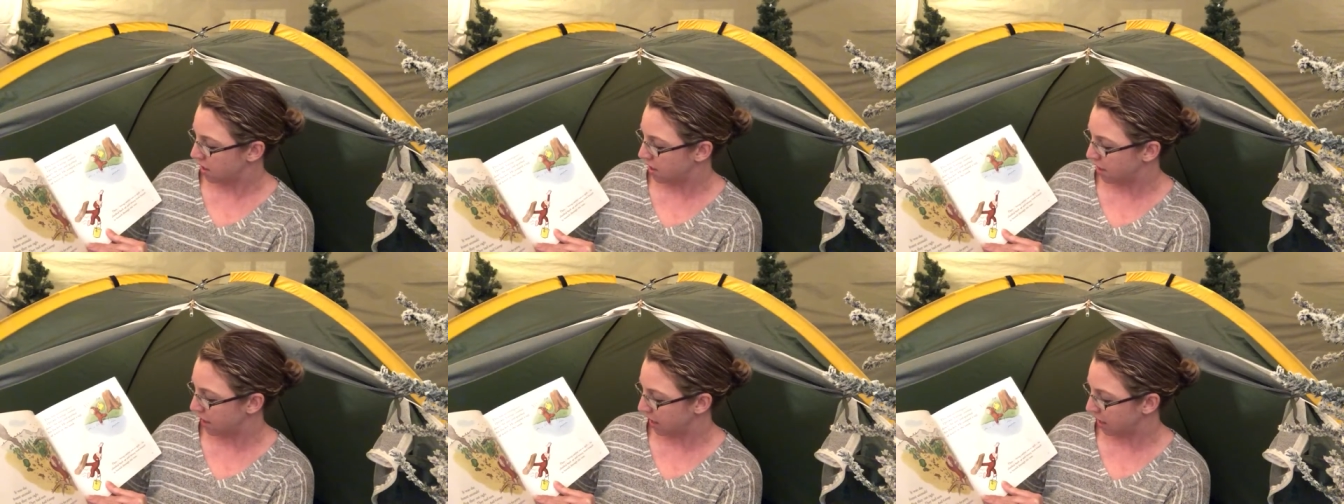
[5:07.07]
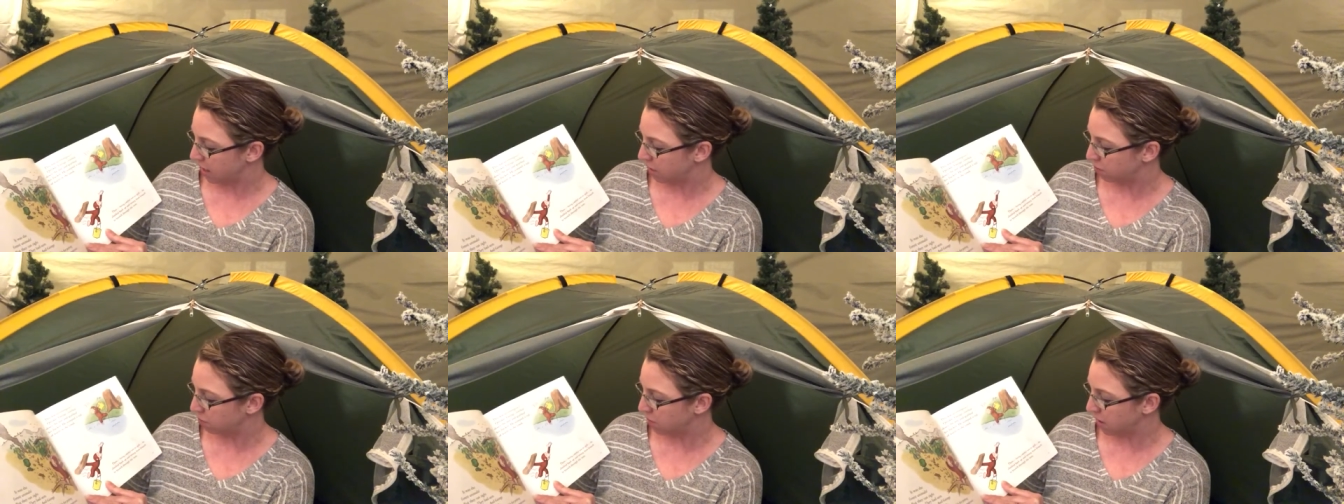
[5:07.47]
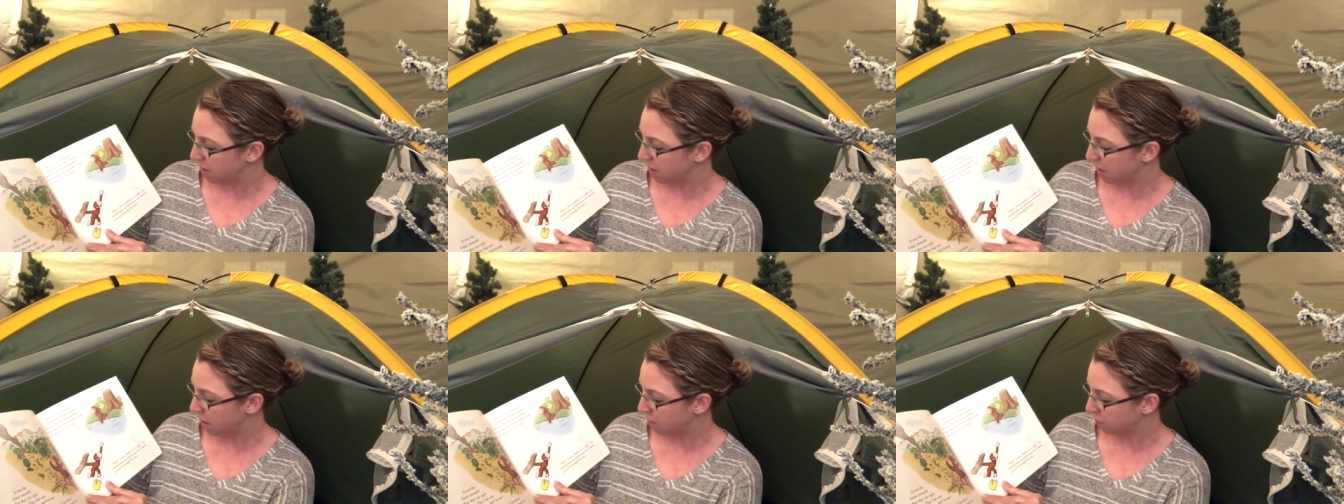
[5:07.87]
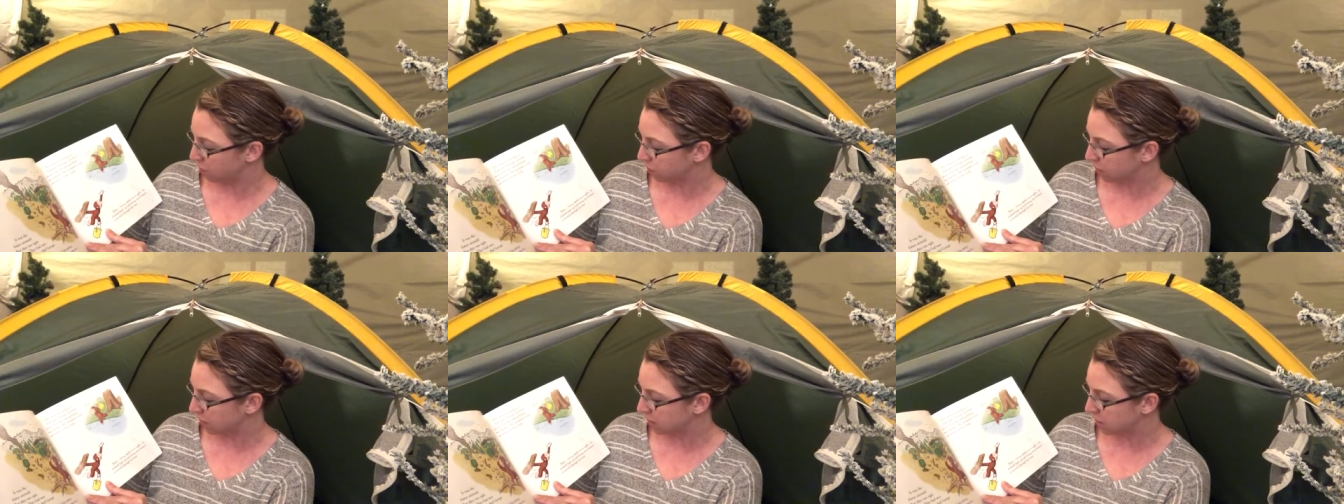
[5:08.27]
Then, being
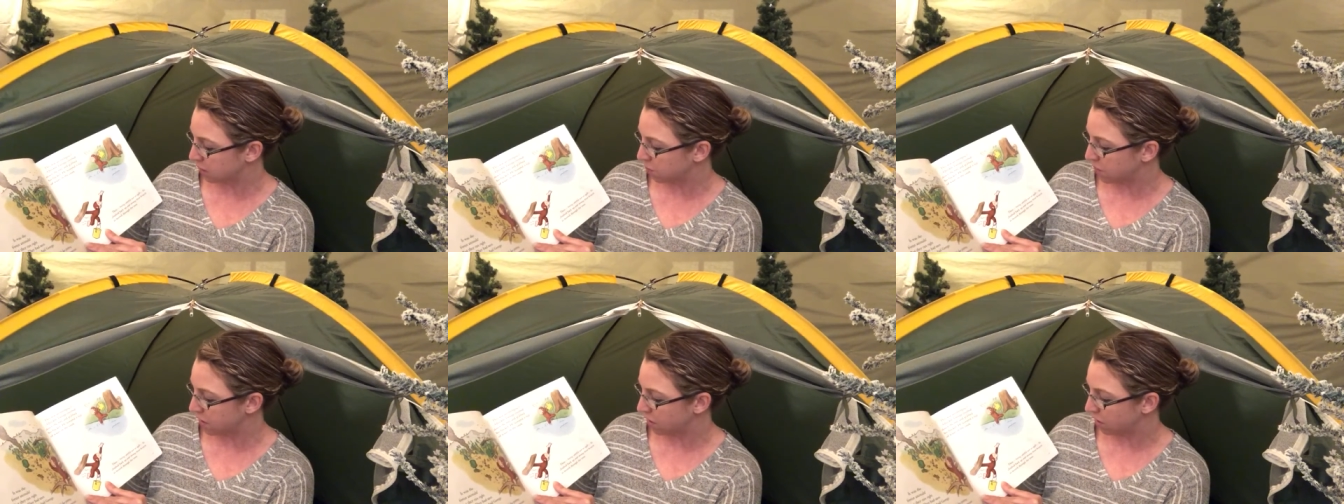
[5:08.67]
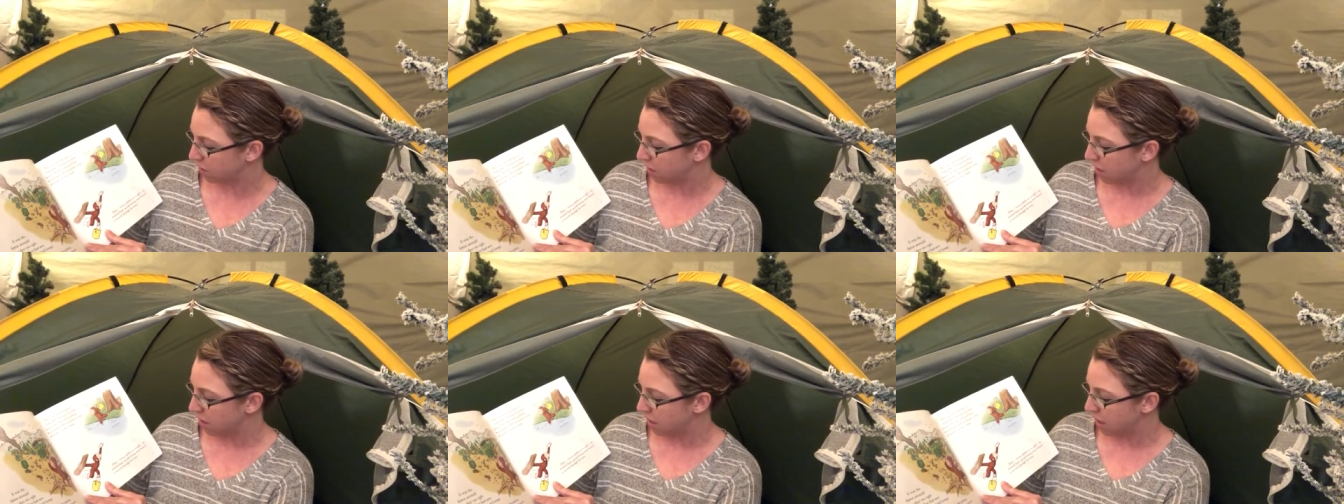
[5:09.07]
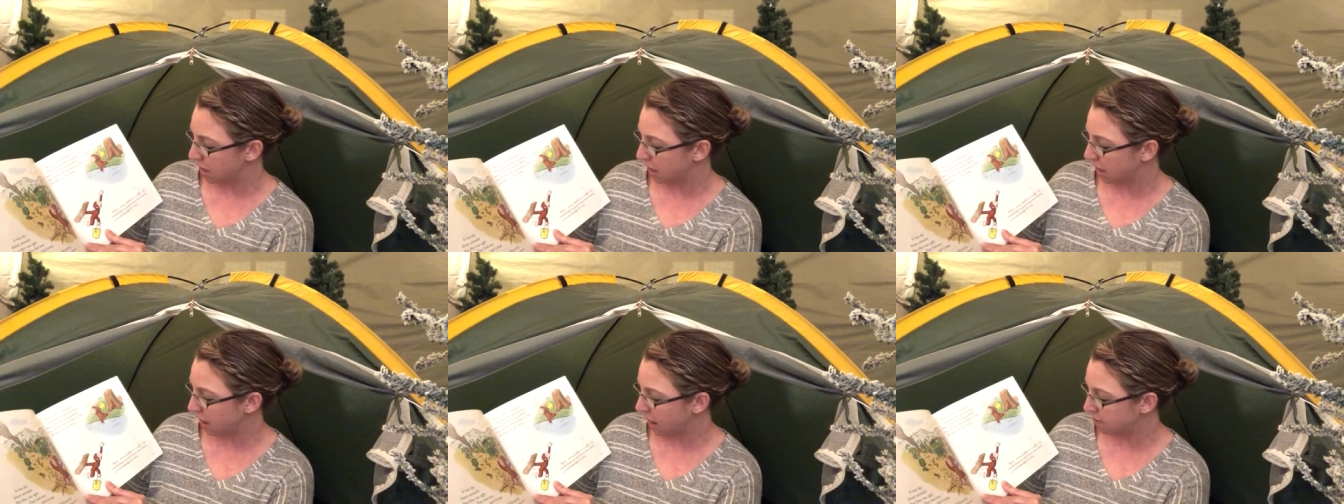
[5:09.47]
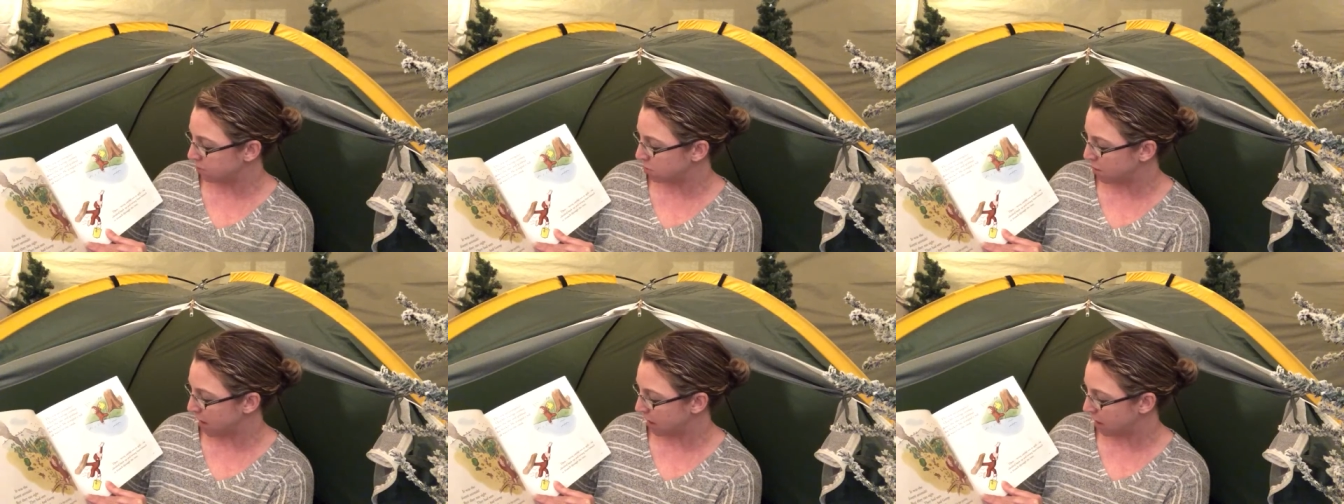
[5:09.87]
careful not to spill, he
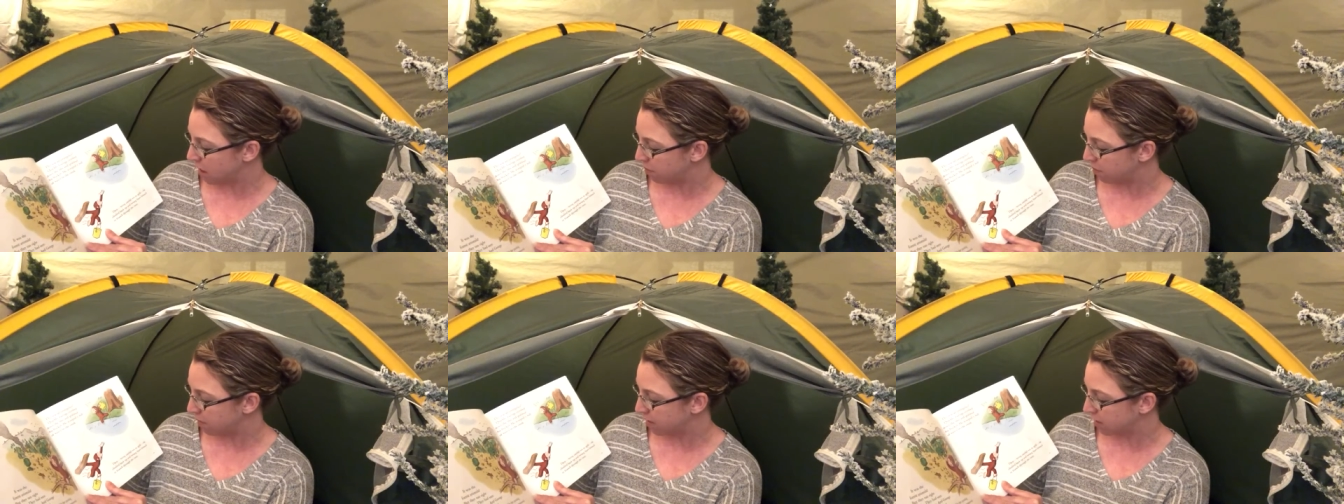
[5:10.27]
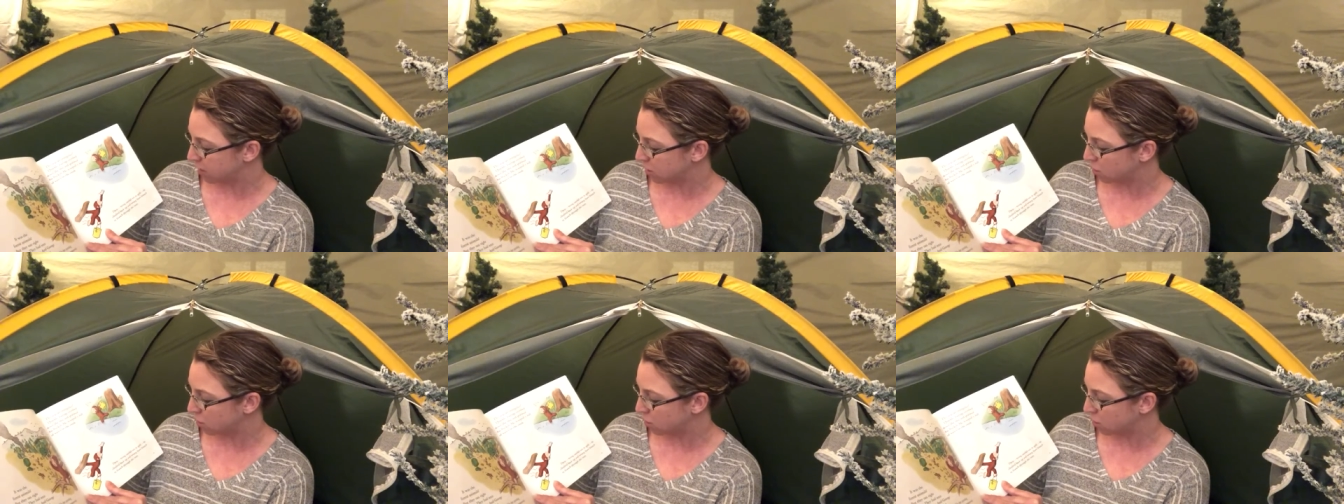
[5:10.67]
climbed back up and